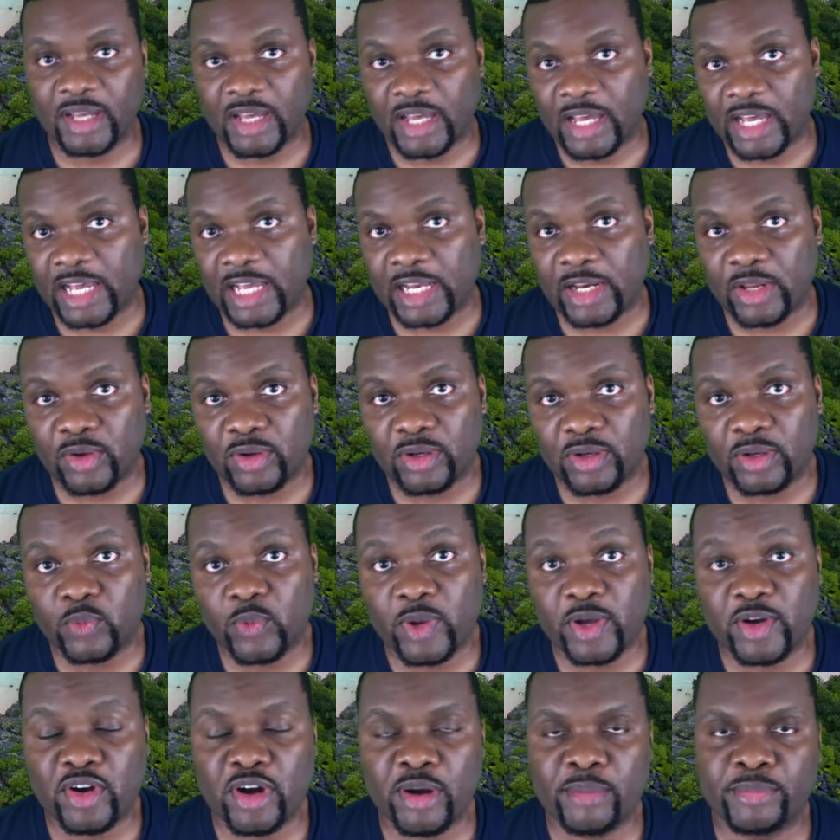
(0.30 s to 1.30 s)
Hello and
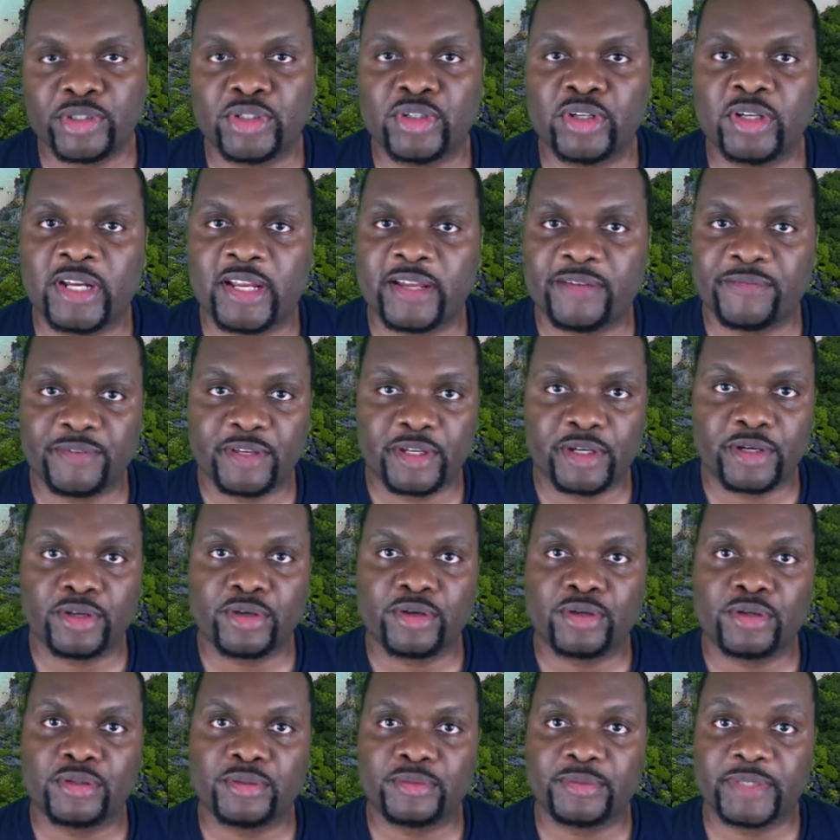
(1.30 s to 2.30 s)
welcome to another
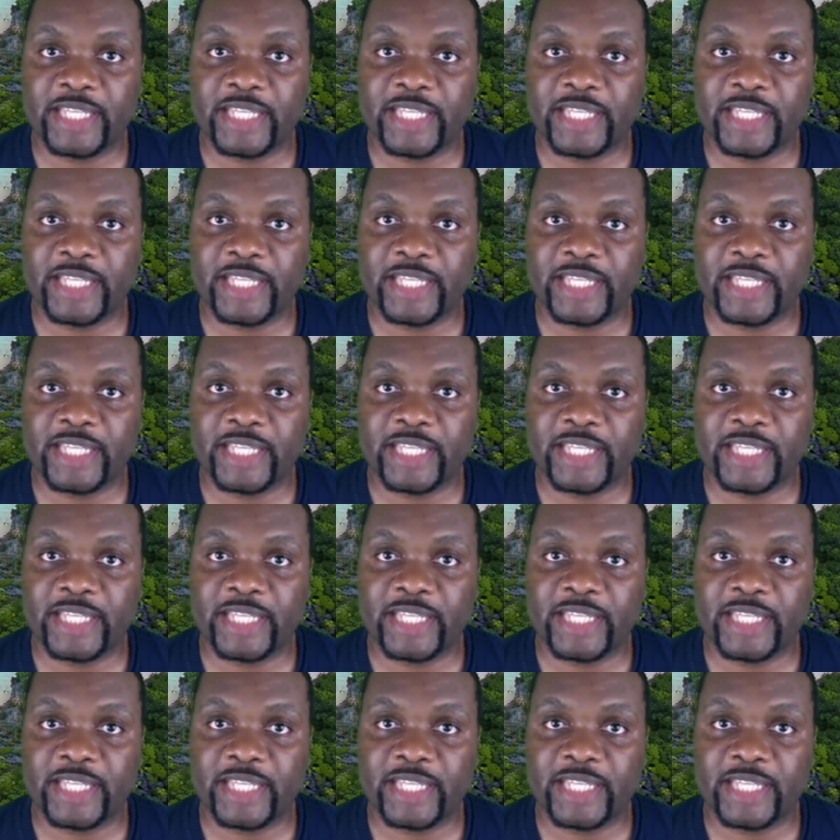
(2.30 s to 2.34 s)
video